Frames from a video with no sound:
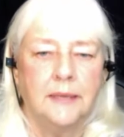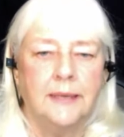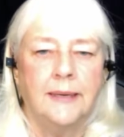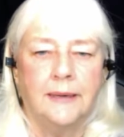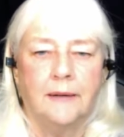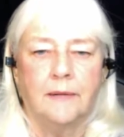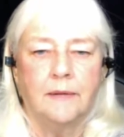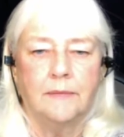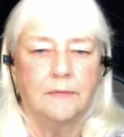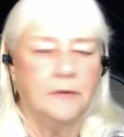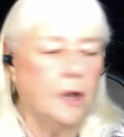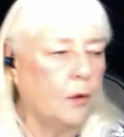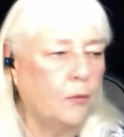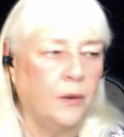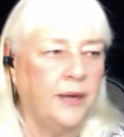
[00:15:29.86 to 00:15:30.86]

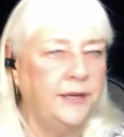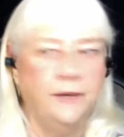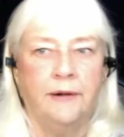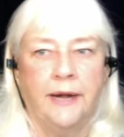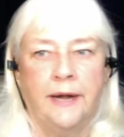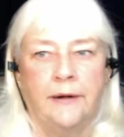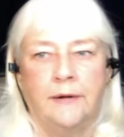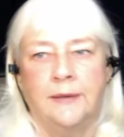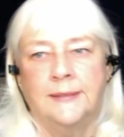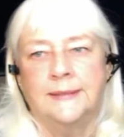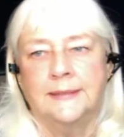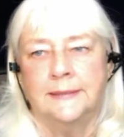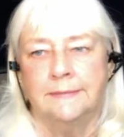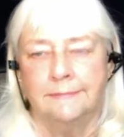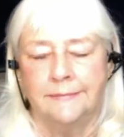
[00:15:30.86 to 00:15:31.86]
Go run your errands
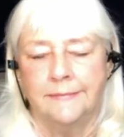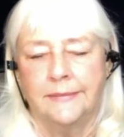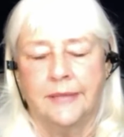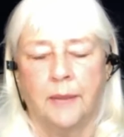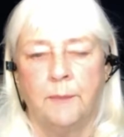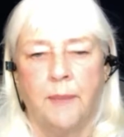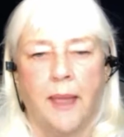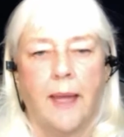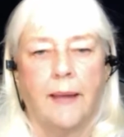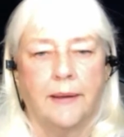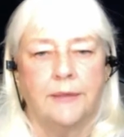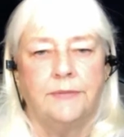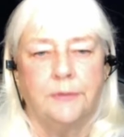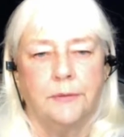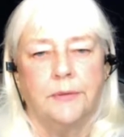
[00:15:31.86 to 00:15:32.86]
and come
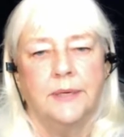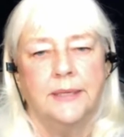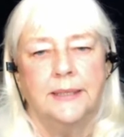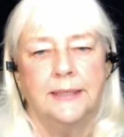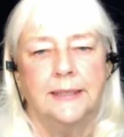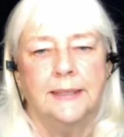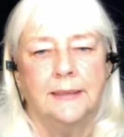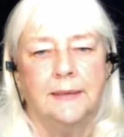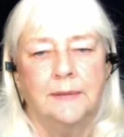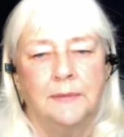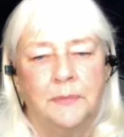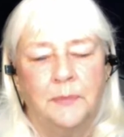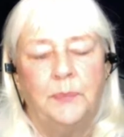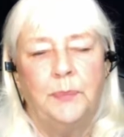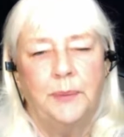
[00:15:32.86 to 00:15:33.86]
back to it.
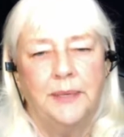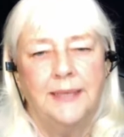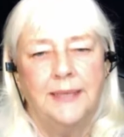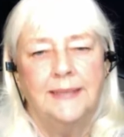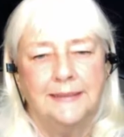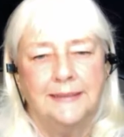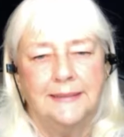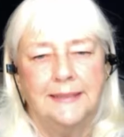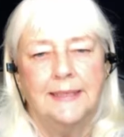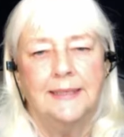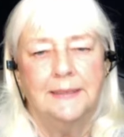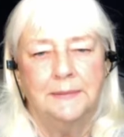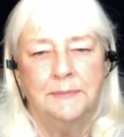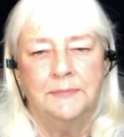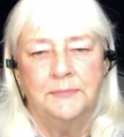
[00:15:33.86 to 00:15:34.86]
But
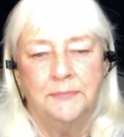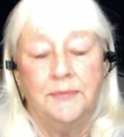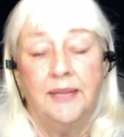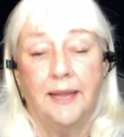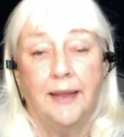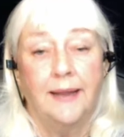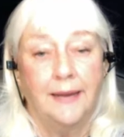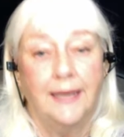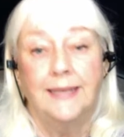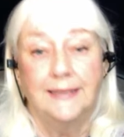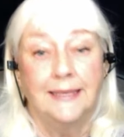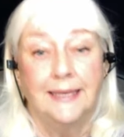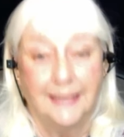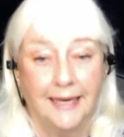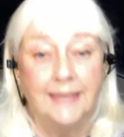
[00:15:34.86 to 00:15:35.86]
yeah,
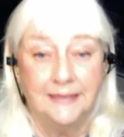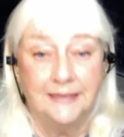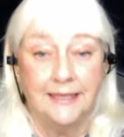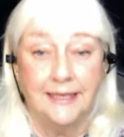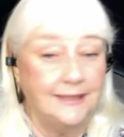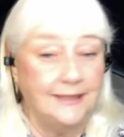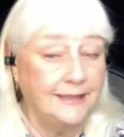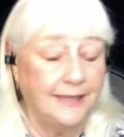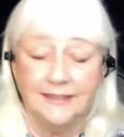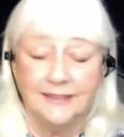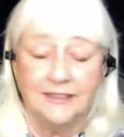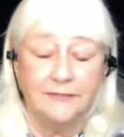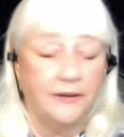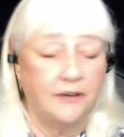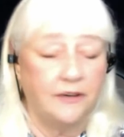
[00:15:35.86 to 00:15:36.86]
it's
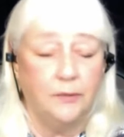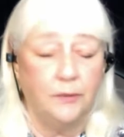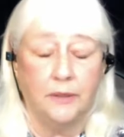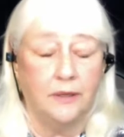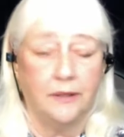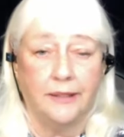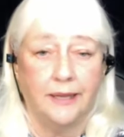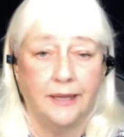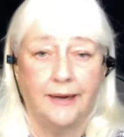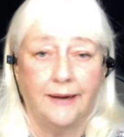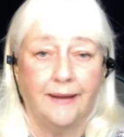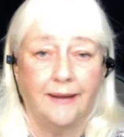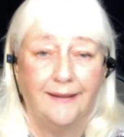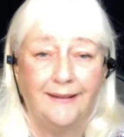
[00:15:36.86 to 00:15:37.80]
a very real thing.